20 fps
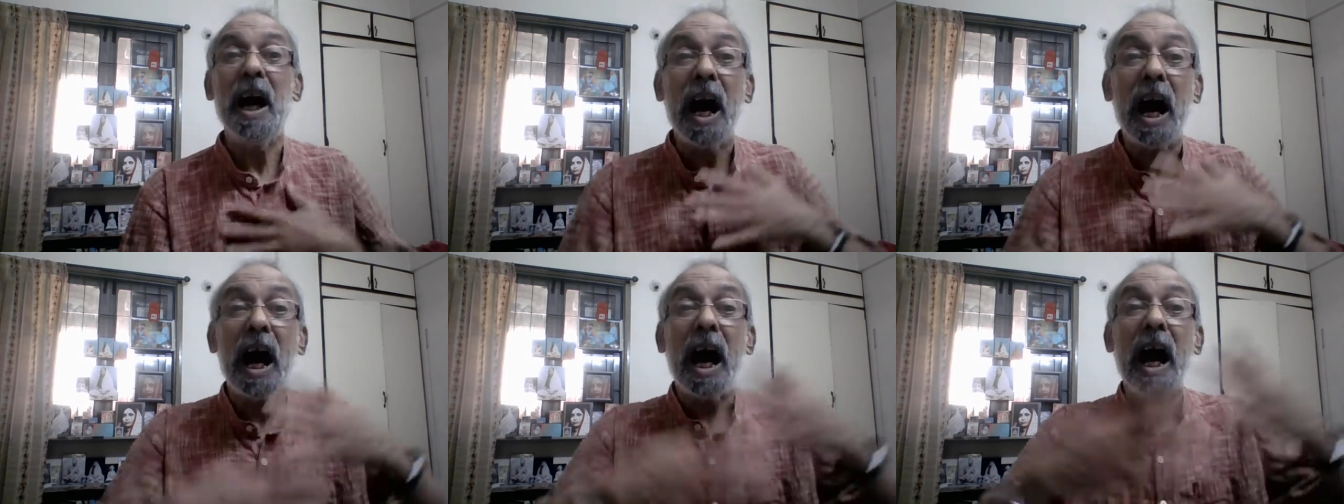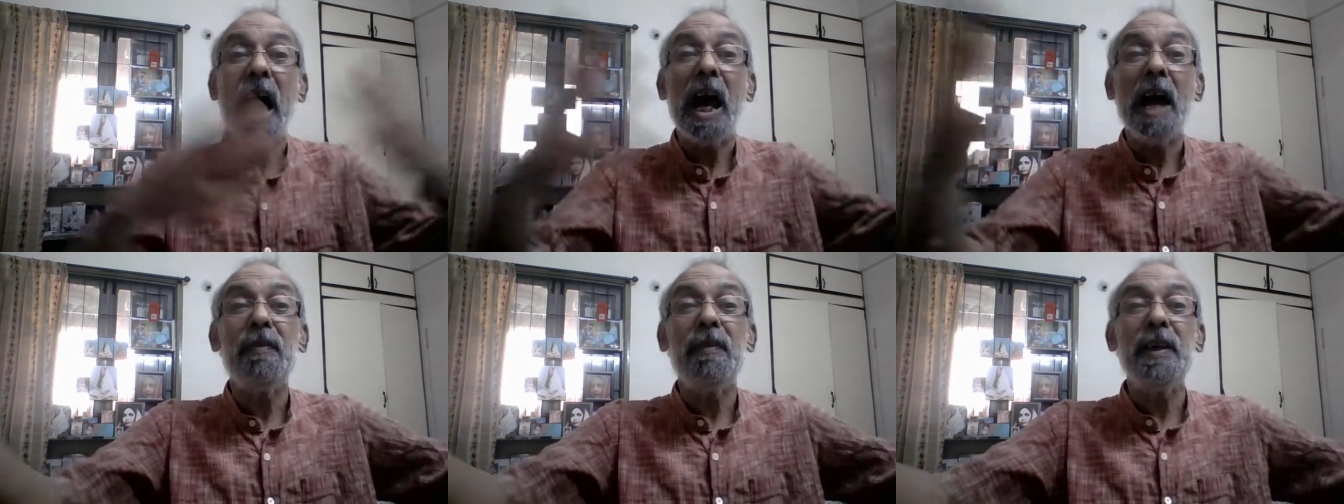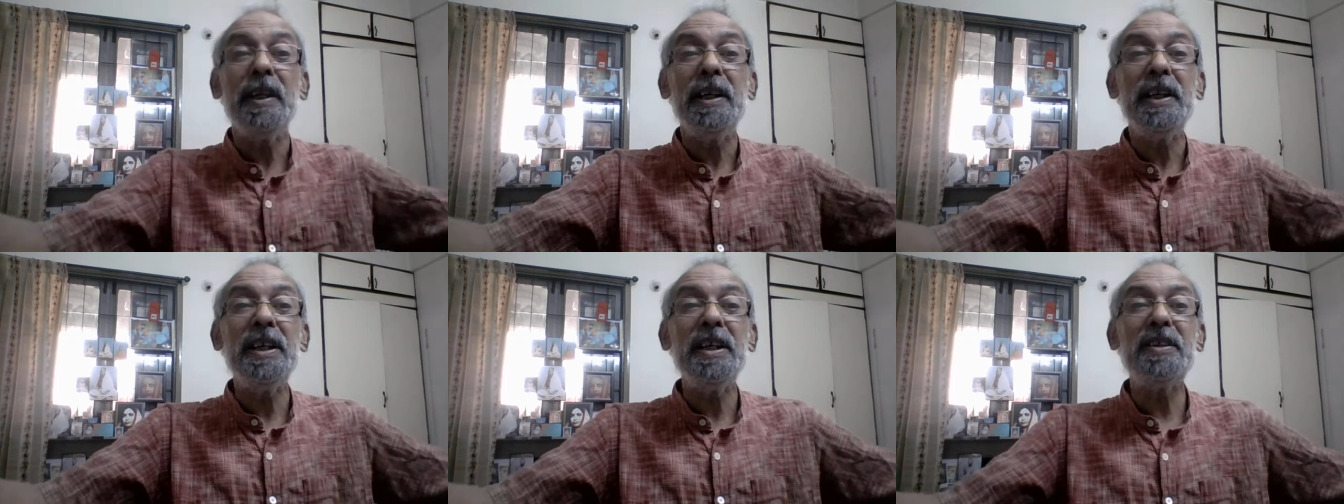I have
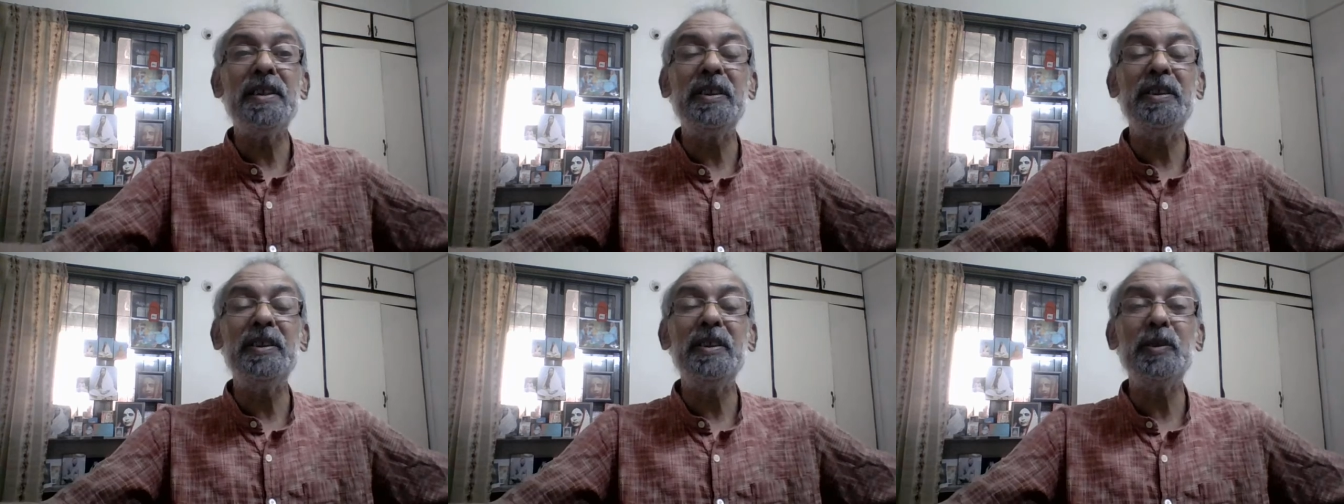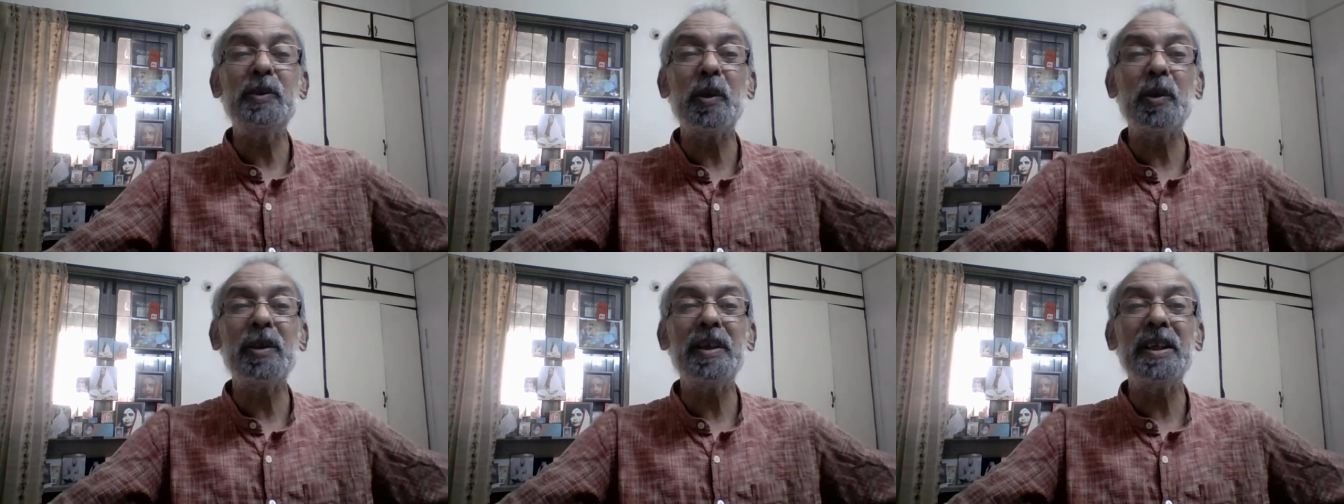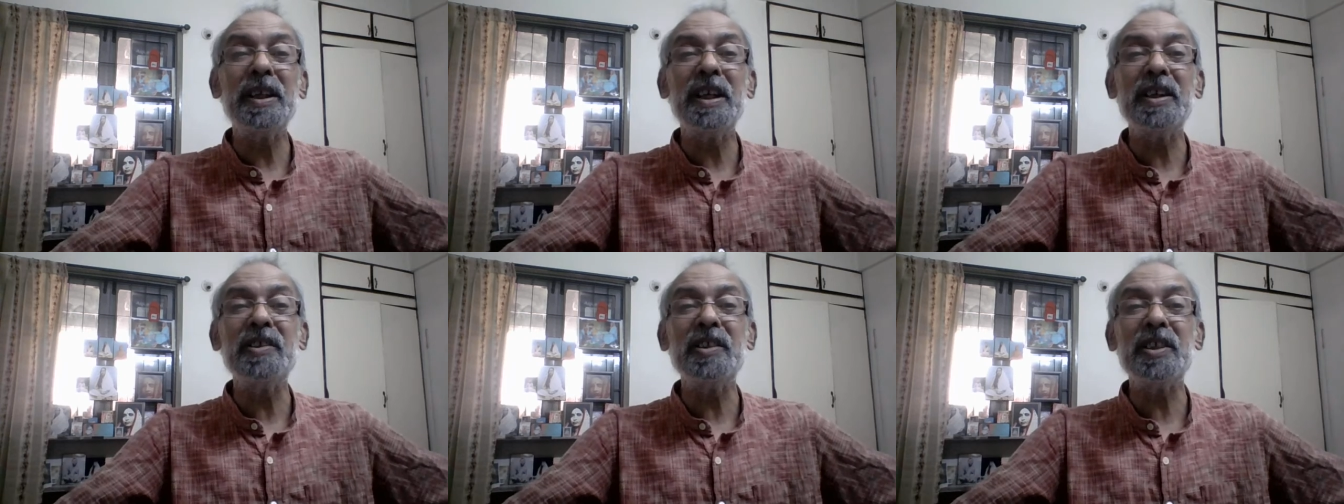created this
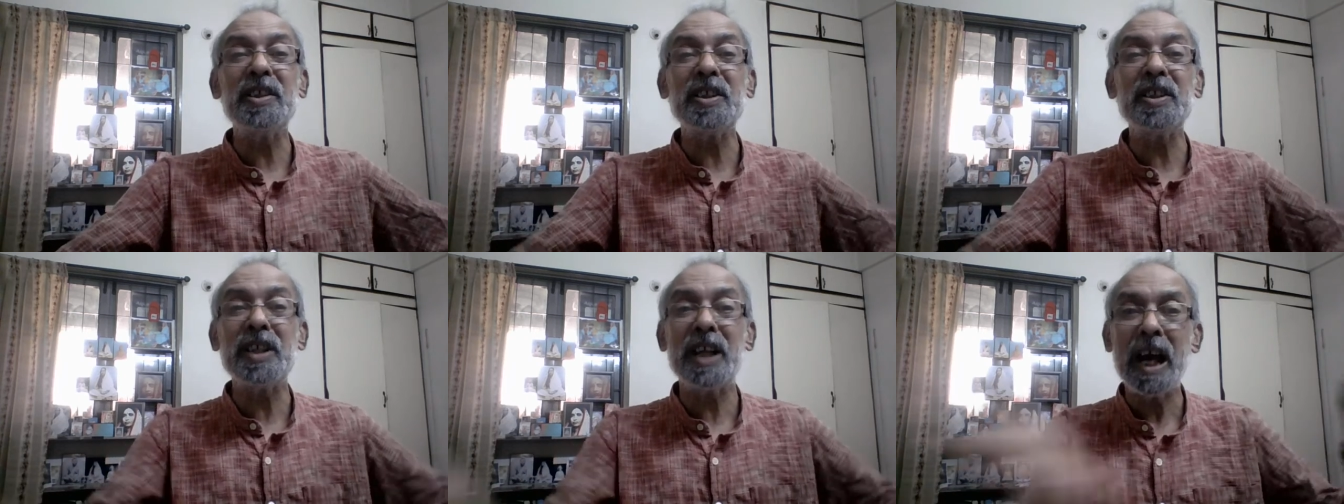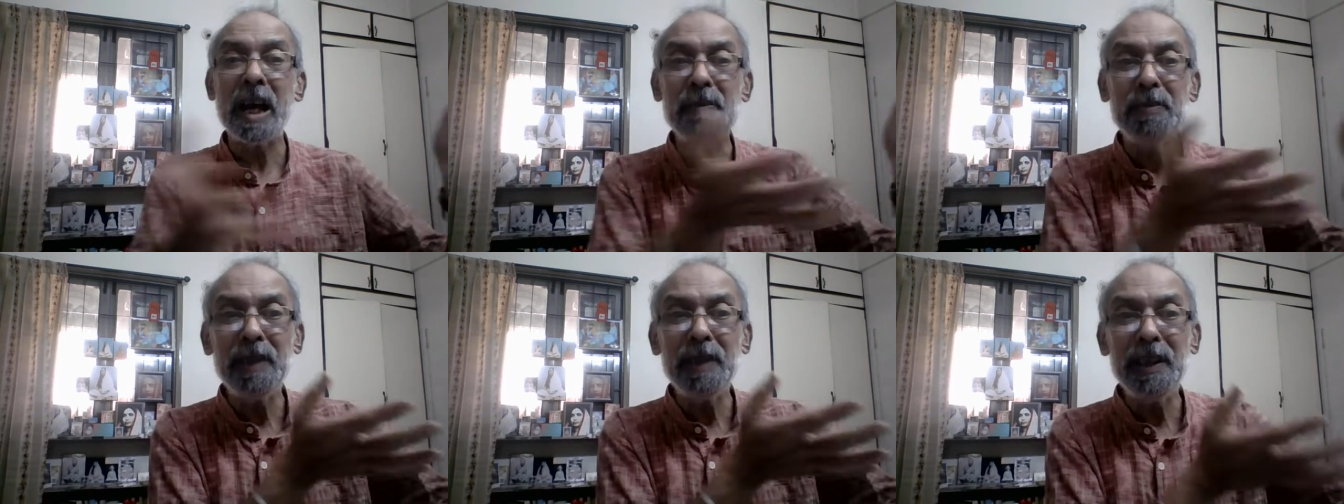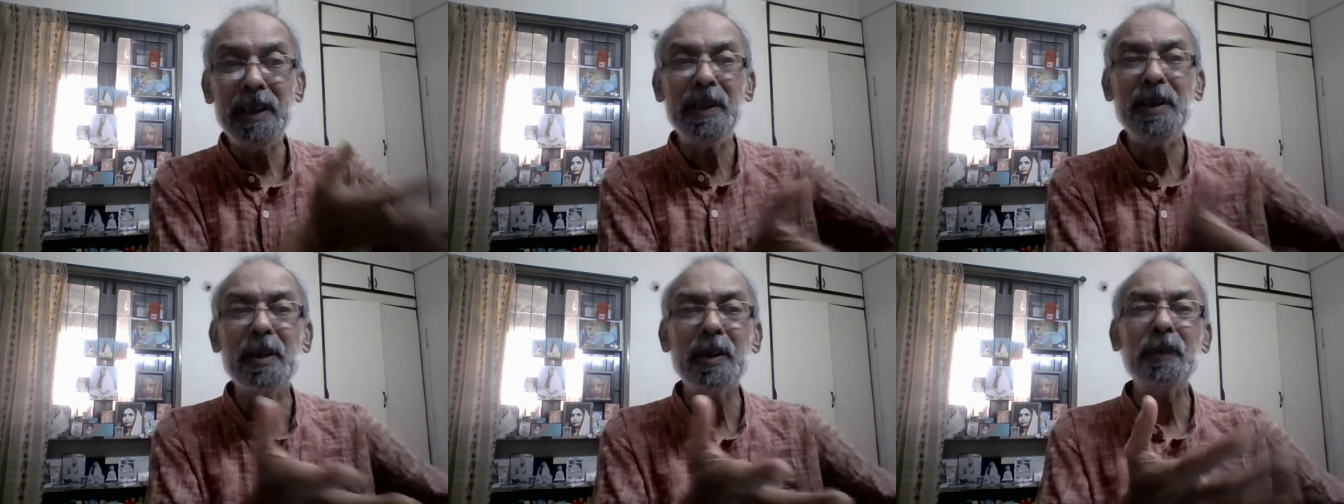organization. I am the
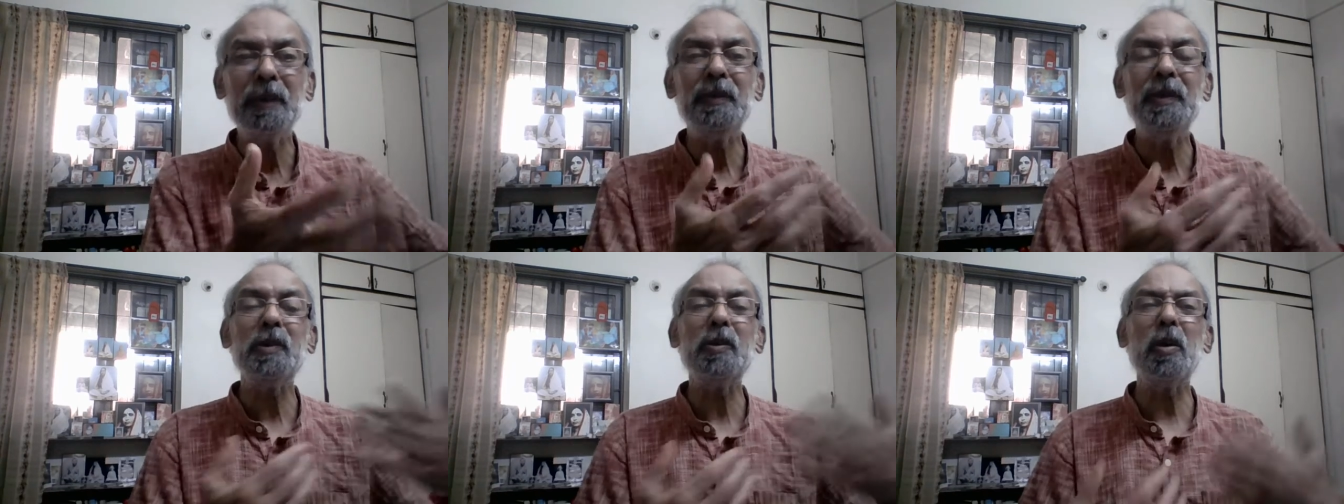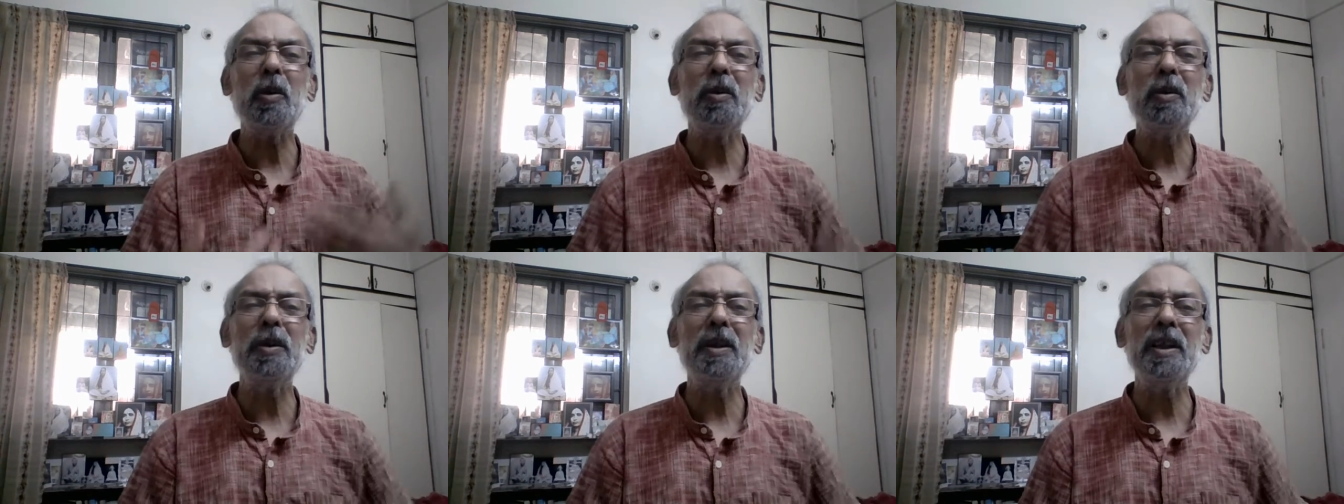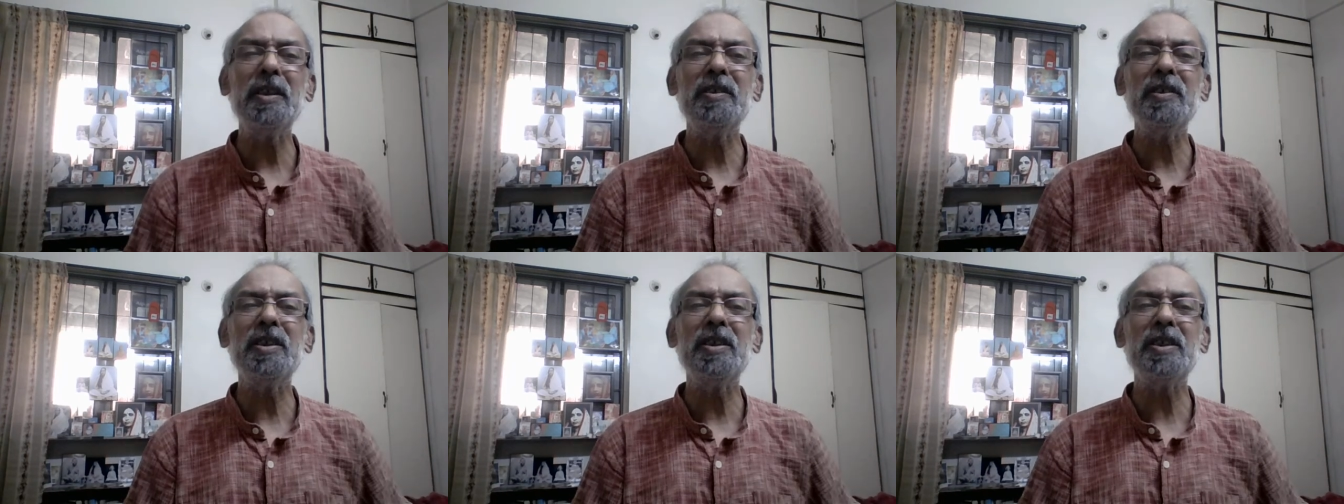leader of this
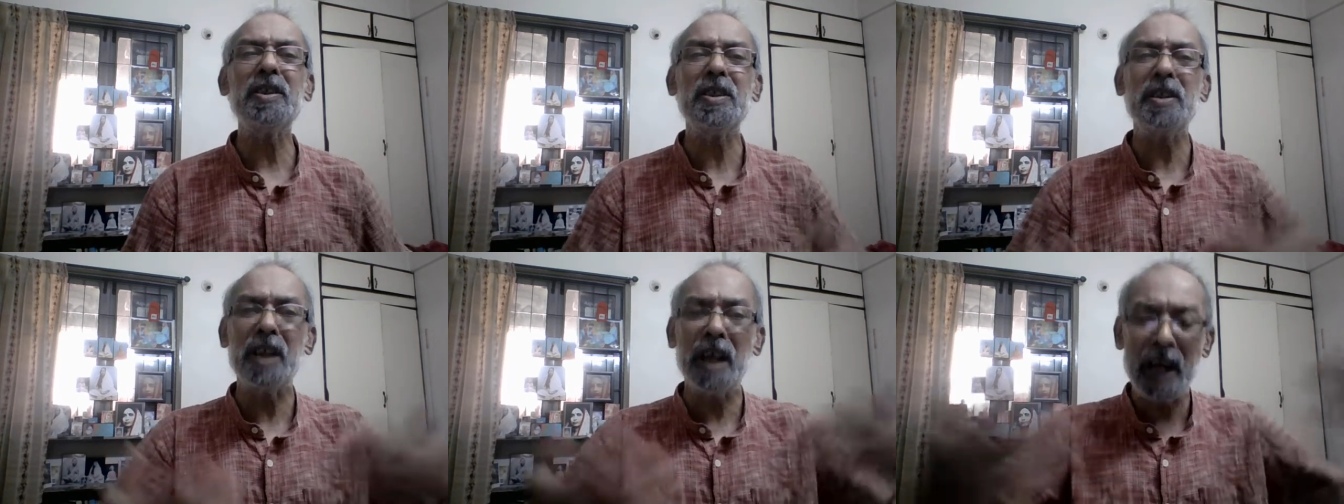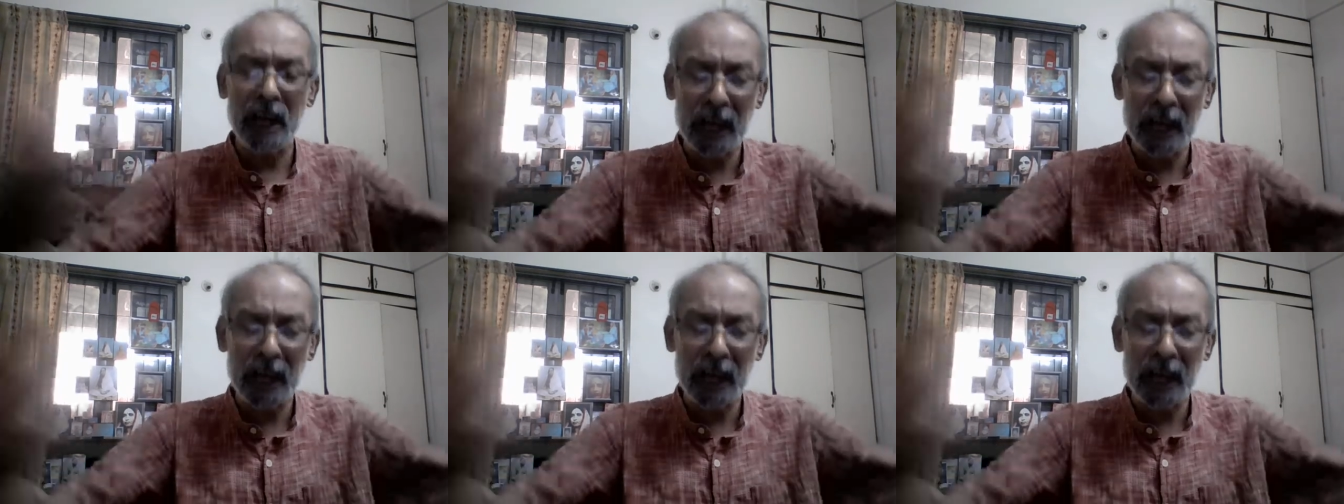organization.